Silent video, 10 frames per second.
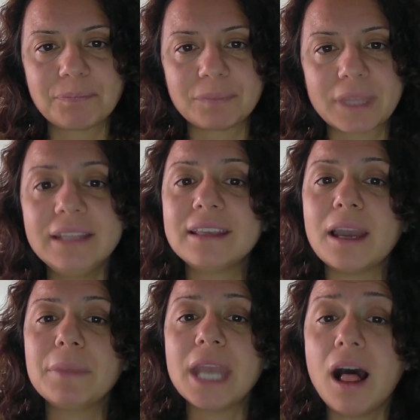It can
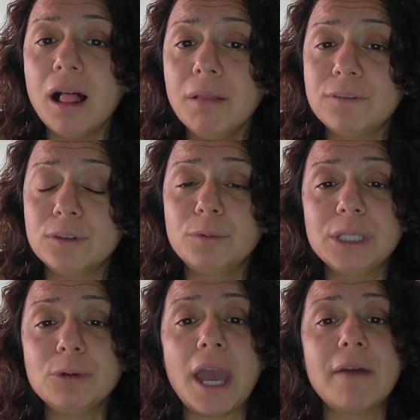be helpful when you
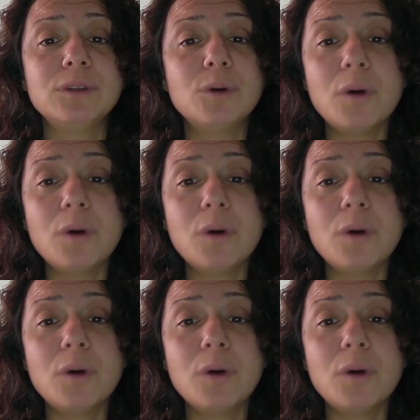have no